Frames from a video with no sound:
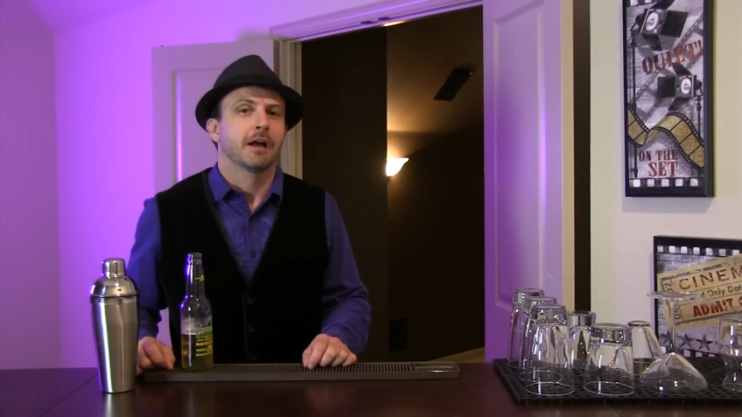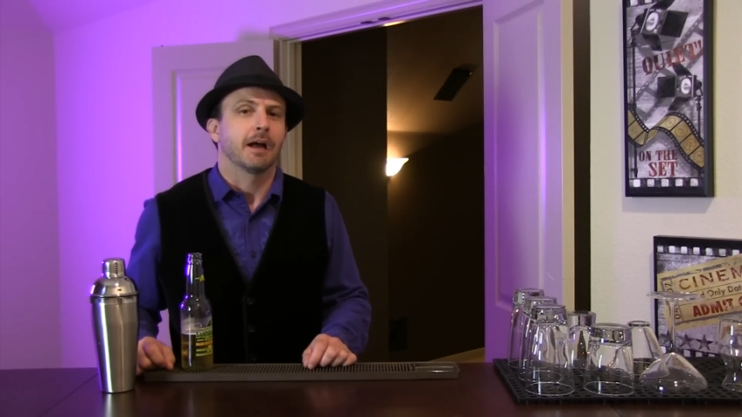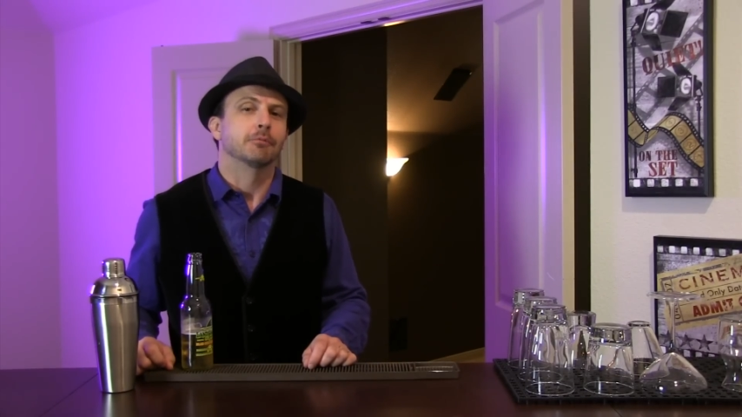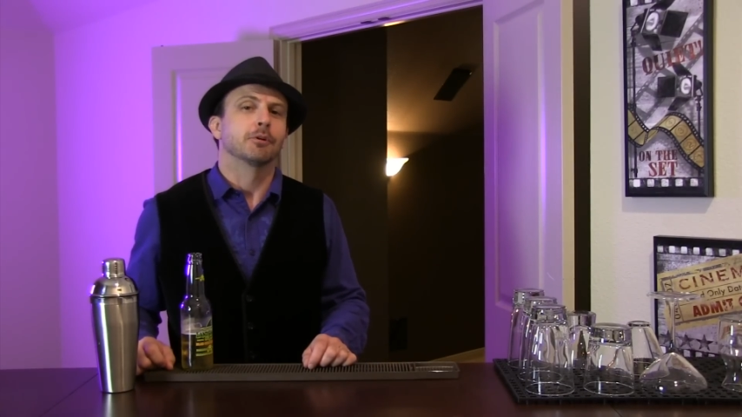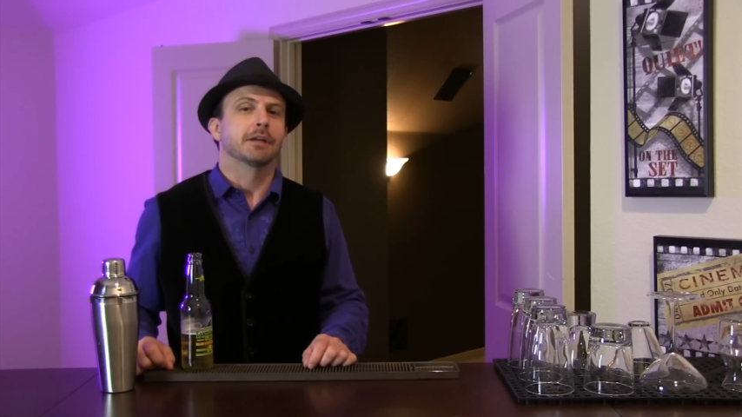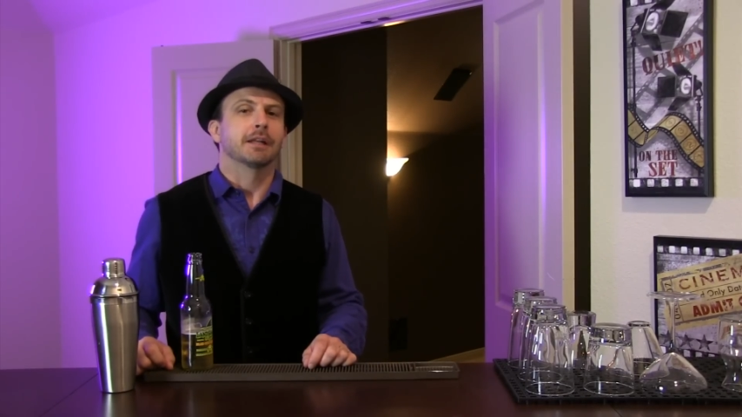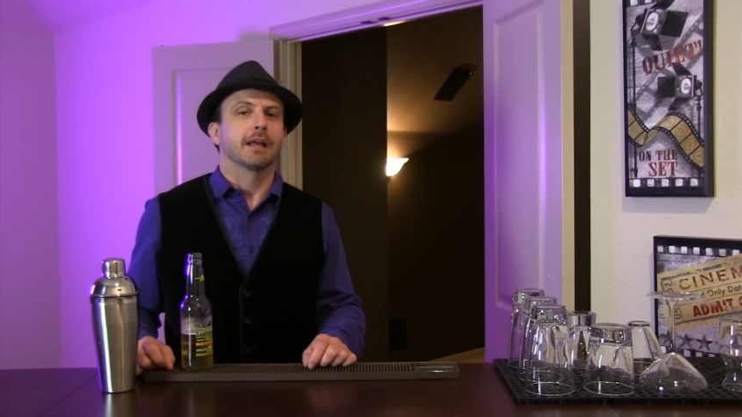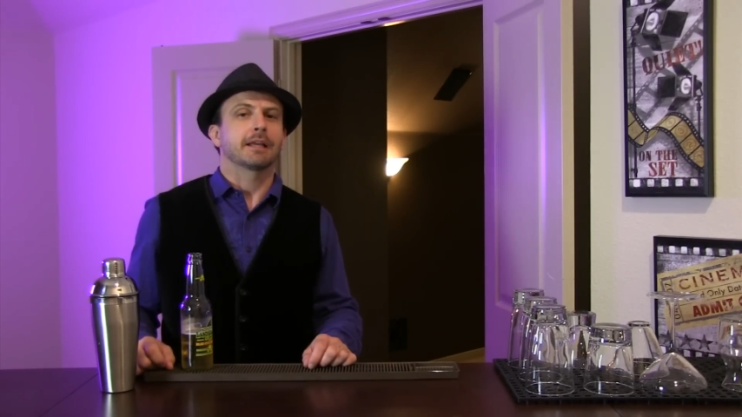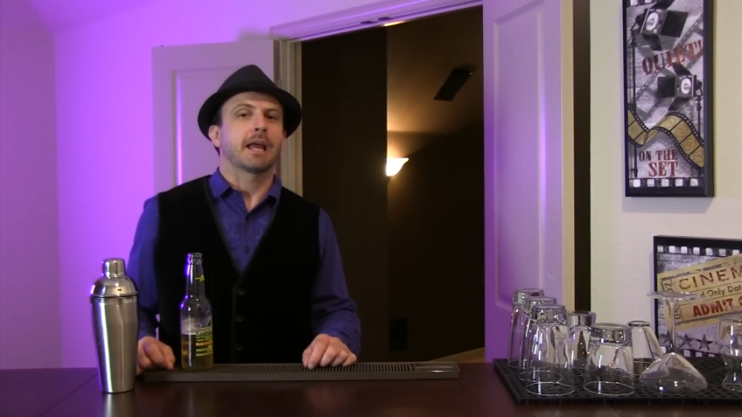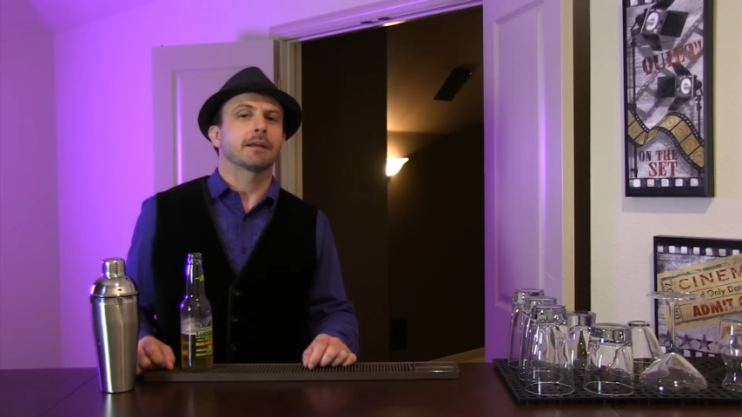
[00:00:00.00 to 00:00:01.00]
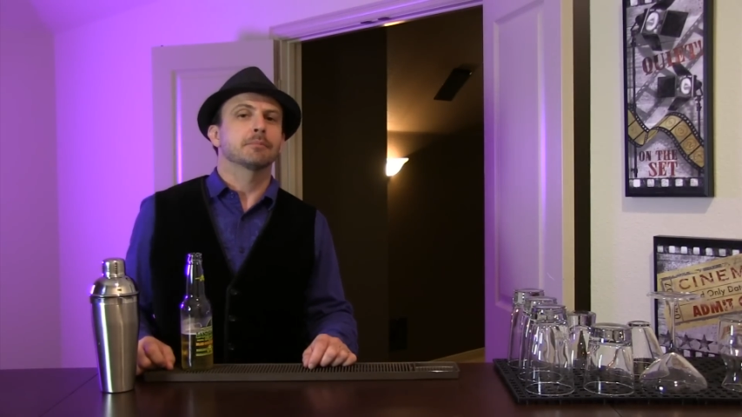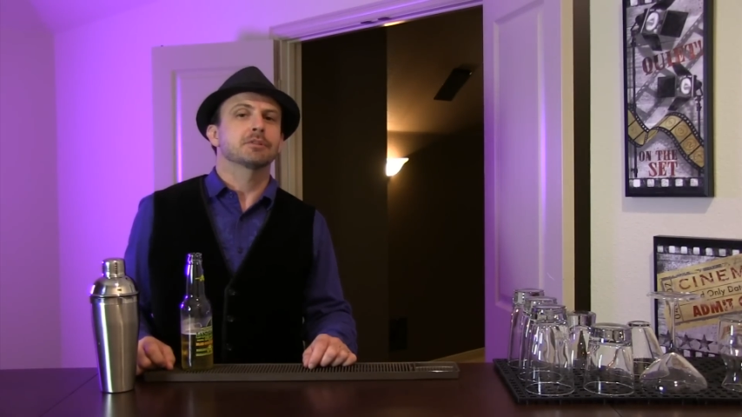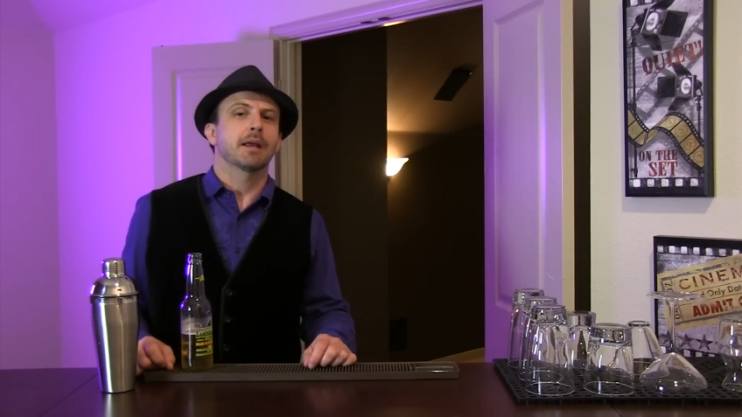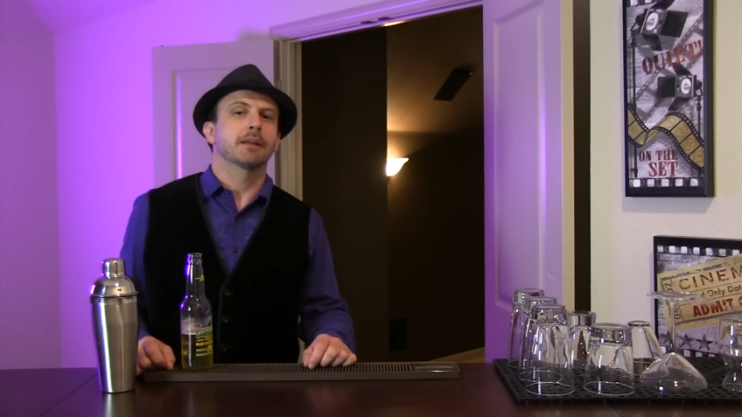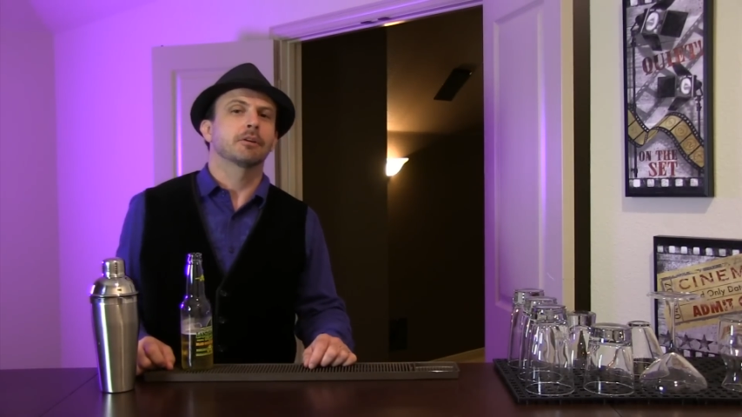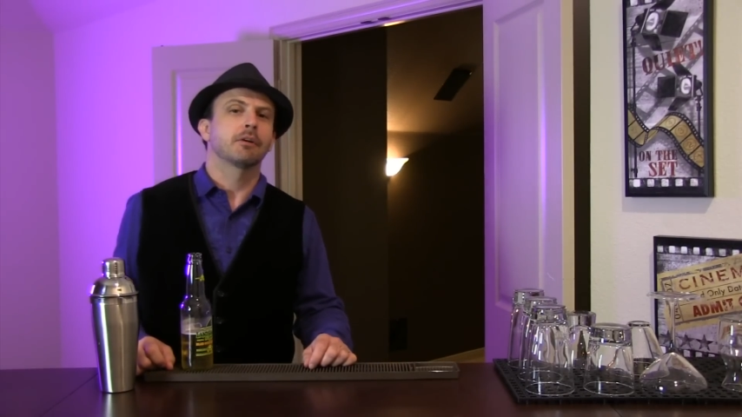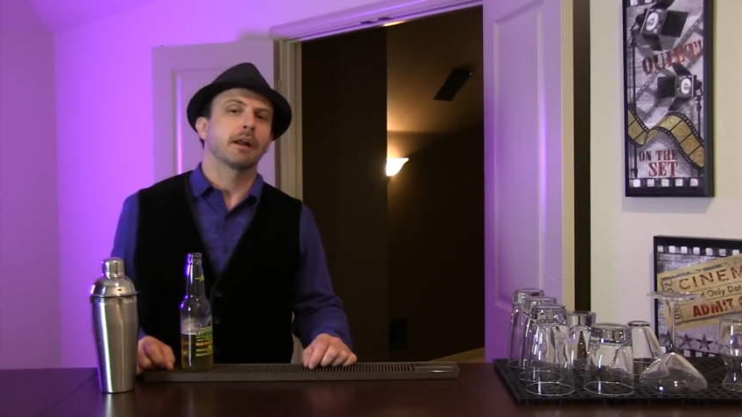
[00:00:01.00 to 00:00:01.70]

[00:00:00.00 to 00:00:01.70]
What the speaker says: I really like Adam Sandler.